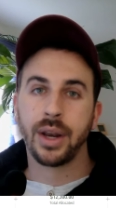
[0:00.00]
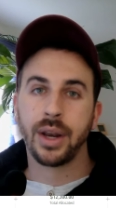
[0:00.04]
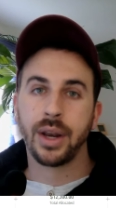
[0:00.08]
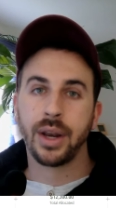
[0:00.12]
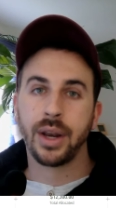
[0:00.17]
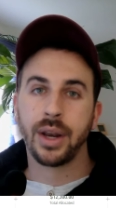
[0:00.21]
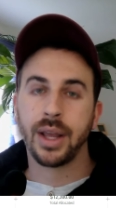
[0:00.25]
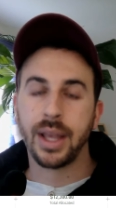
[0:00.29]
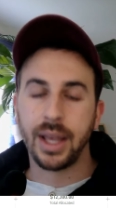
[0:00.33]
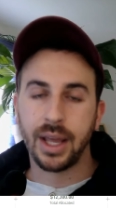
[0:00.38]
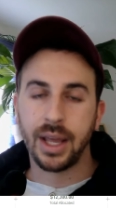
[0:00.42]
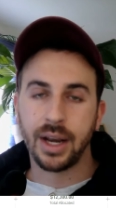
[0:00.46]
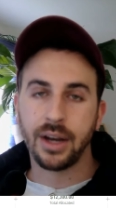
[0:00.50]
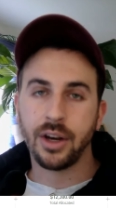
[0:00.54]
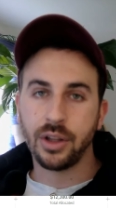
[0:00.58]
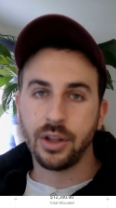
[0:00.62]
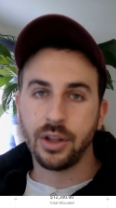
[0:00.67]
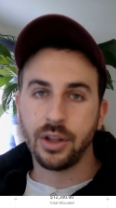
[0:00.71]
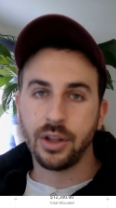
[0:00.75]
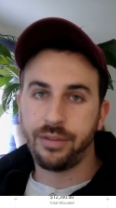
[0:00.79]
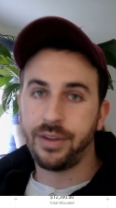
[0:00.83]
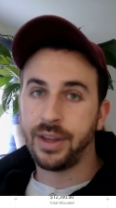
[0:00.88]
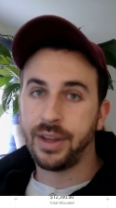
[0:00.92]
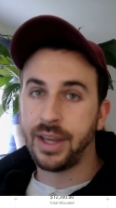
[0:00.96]
going to get a
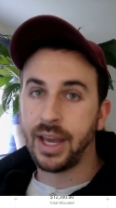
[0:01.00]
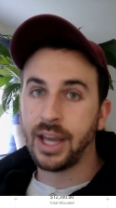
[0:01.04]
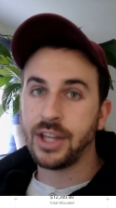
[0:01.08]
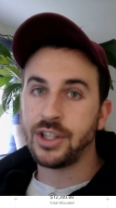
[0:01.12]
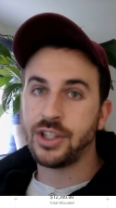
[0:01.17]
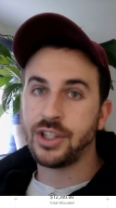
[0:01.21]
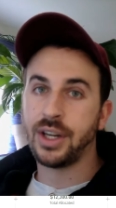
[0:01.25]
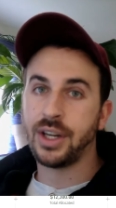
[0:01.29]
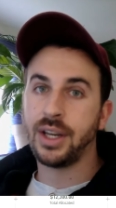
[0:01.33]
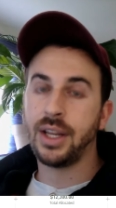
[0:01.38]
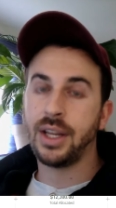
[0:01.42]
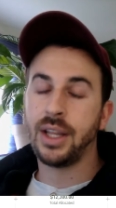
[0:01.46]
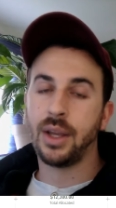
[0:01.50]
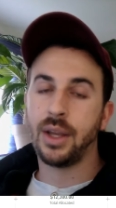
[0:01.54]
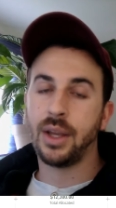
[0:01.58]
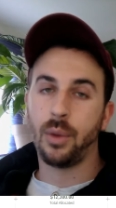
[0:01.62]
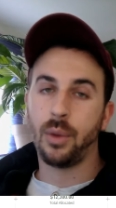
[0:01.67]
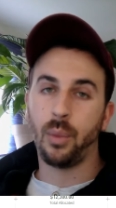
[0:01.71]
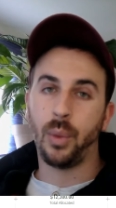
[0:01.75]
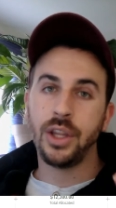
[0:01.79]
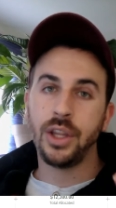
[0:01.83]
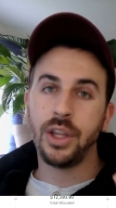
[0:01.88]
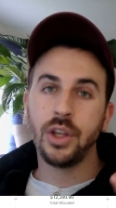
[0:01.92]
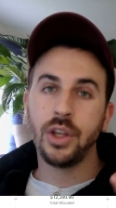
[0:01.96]
notification.
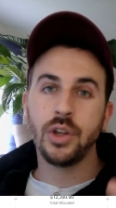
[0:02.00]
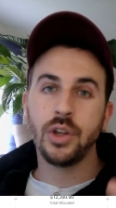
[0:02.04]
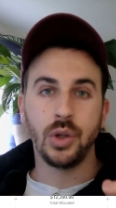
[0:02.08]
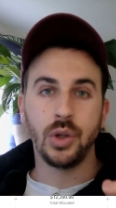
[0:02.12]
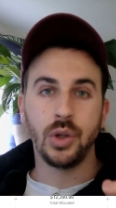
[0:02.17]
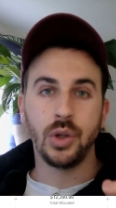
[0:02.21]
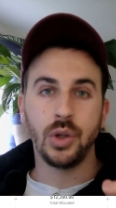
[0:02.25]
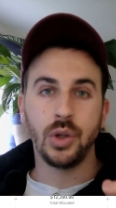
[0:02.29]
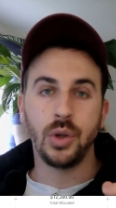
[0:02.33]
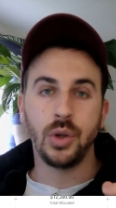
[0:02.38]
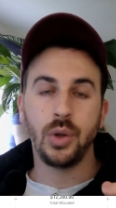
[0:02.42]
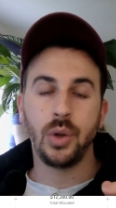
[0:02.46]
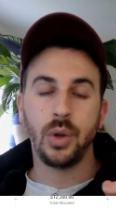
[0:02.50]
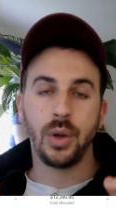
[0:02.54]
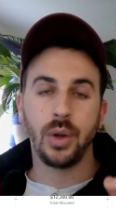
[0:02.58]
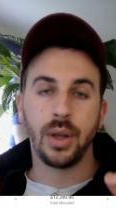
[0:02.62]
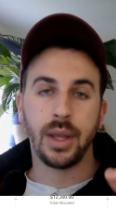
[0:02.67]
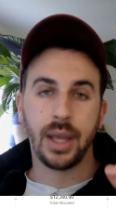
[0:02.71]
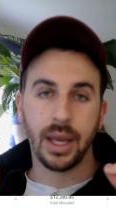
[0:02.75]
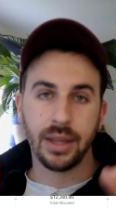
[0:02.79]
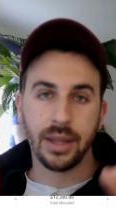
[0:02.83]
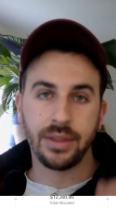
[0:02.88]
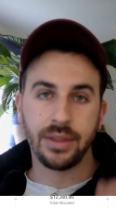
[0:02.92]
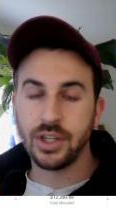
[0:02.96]
When you do
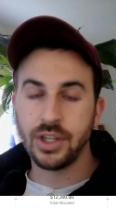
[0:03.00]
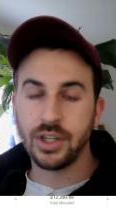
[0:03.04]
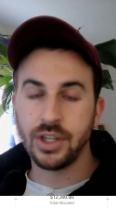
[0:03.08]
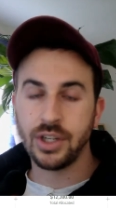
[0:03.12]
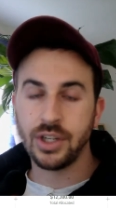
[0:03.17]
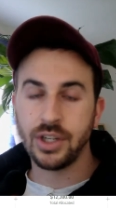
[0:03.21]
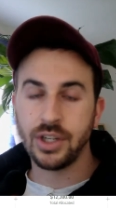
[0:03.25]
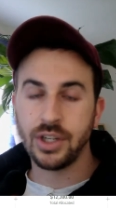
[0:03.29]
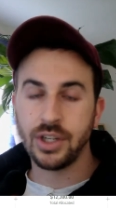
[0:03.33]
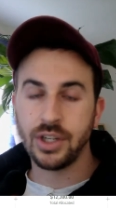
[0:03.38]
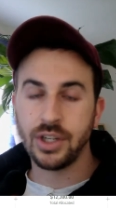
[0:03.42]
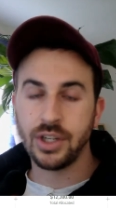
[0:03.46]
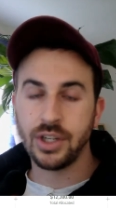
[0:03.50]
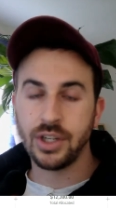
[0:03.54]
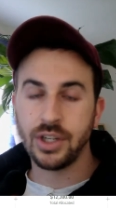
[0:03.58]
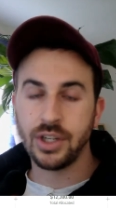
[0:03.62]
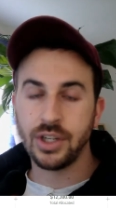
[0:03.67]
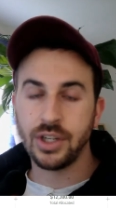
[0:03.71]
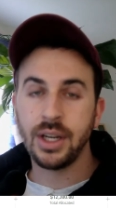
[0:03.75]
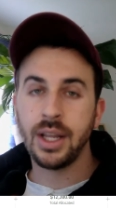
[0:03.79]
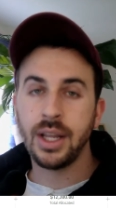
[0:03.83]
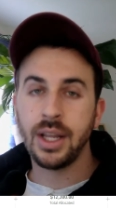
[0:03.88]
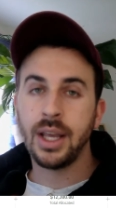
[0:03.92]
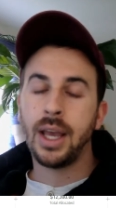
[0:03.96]
get this
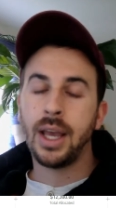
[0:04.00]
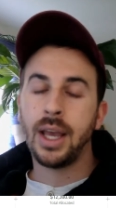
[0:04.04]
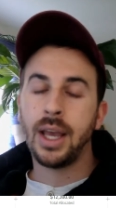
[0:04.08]
notification,